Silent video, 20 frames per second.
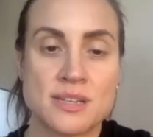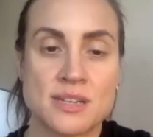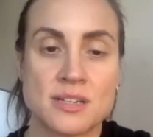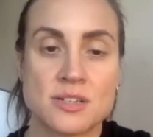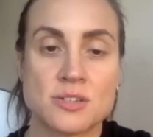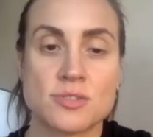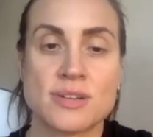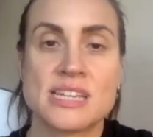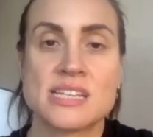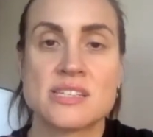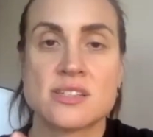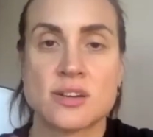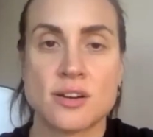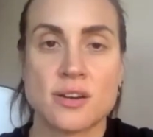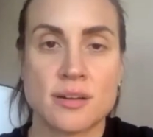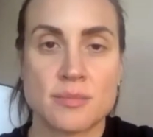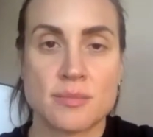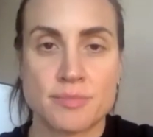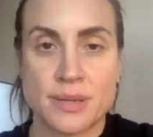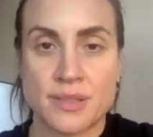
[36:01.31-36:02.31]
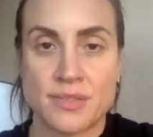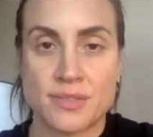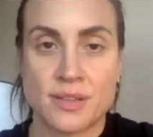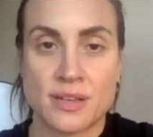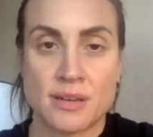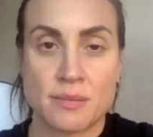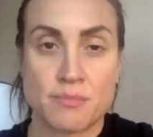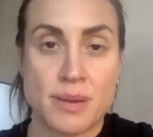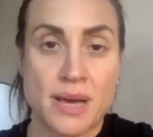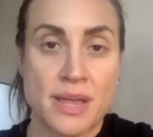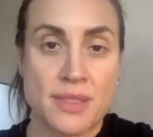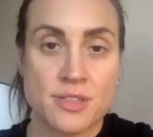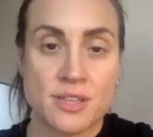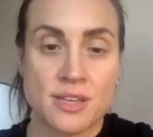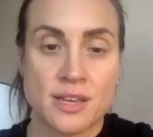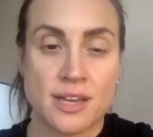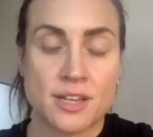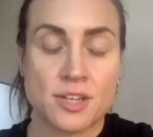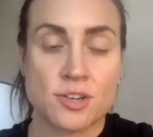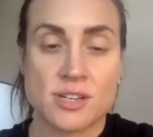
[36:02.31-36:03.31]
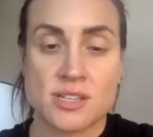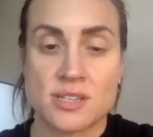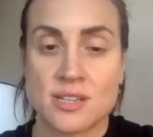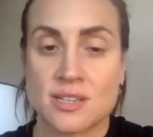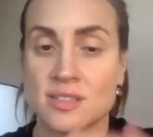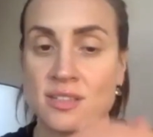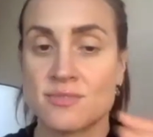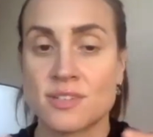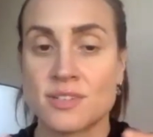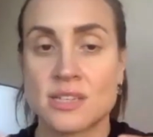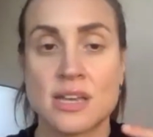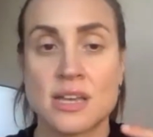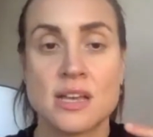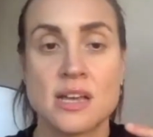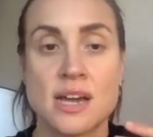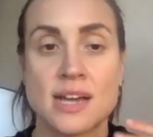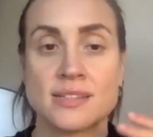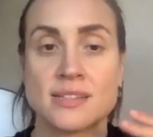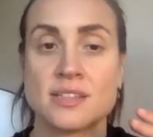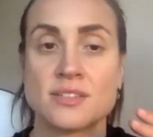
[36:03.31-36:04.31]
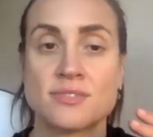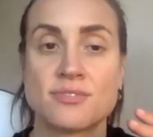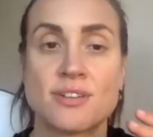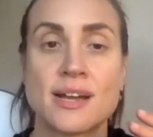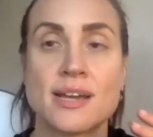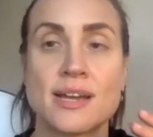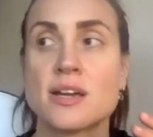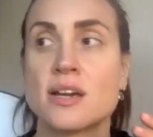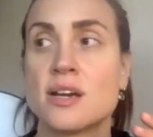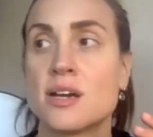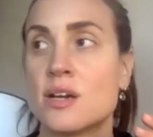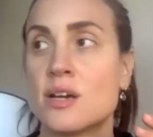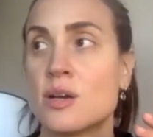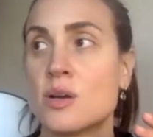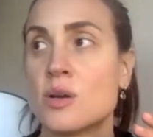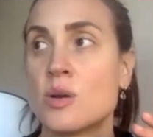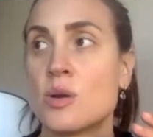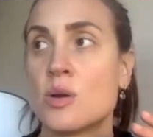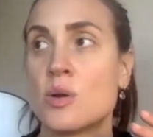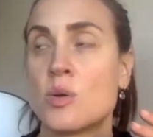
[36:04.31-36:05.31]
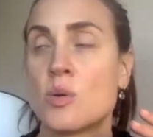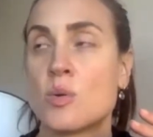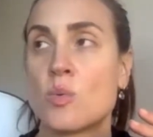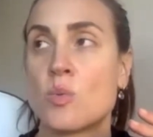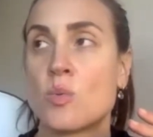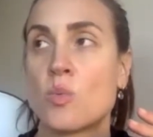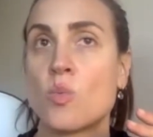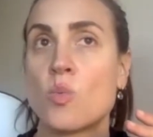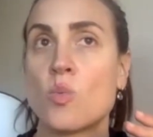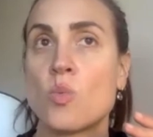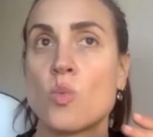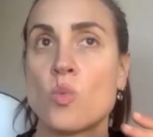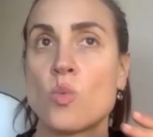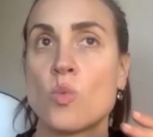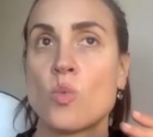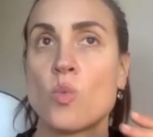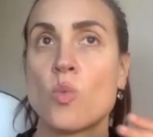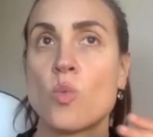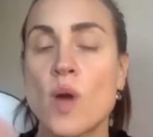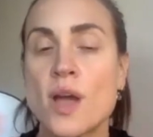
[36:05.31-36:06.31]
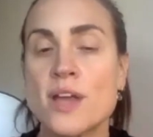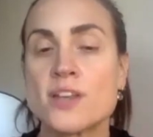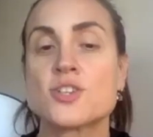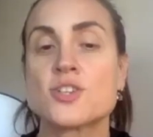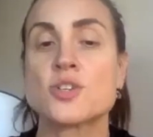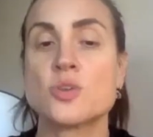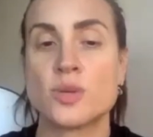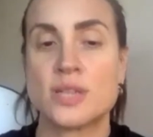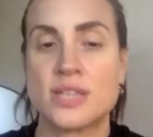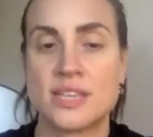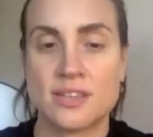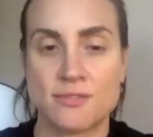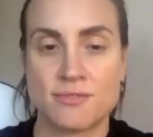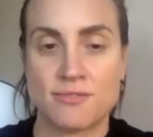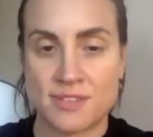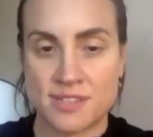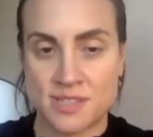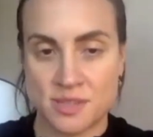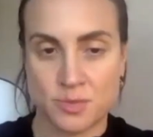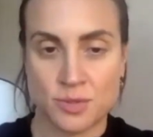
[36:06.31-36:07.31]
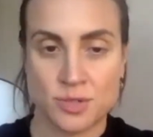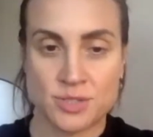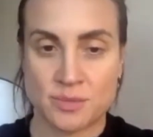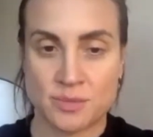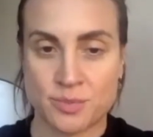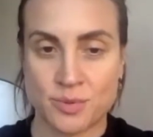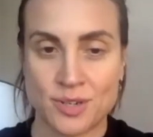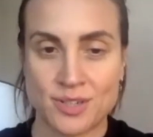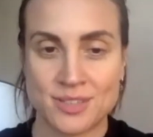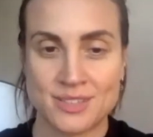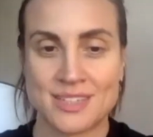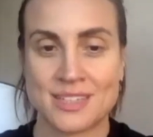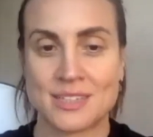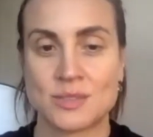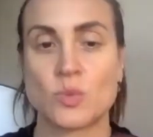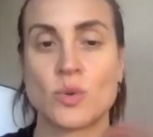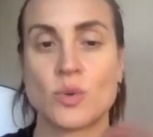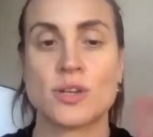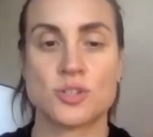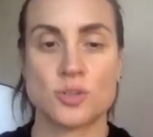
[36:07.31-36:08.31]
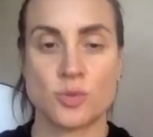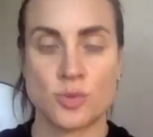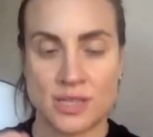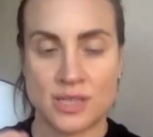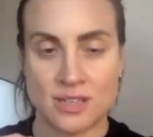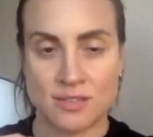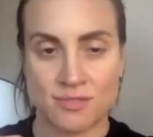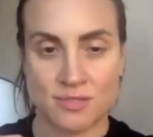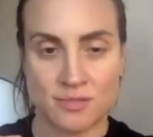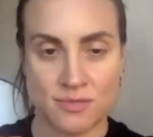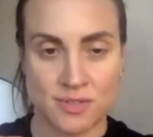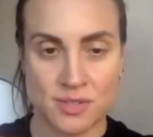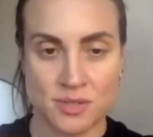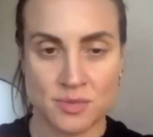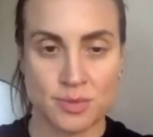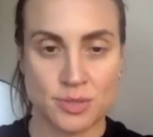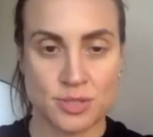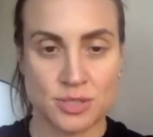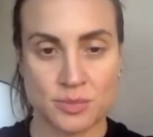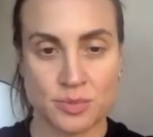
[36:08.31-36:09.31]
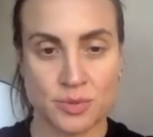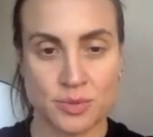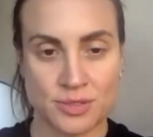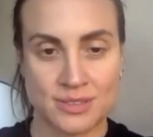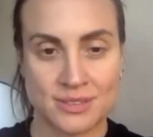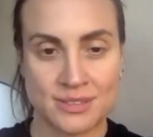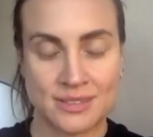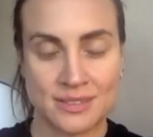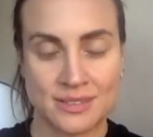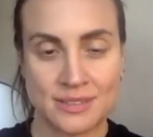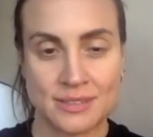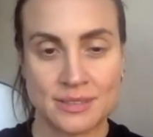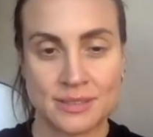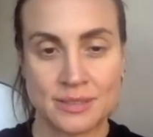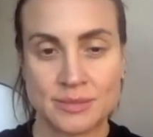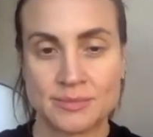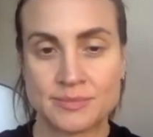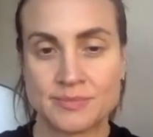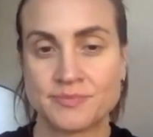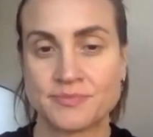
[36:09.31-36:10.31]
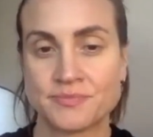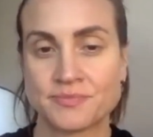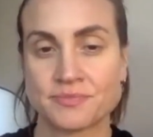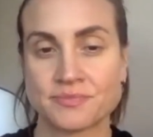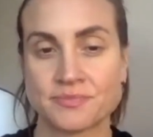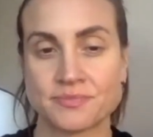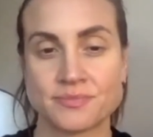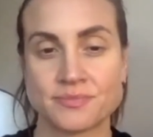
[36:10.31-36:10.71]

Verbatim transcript: increase our empath- empathic accuracy and even identify when should we give visible support and when should we give invisible support? Right.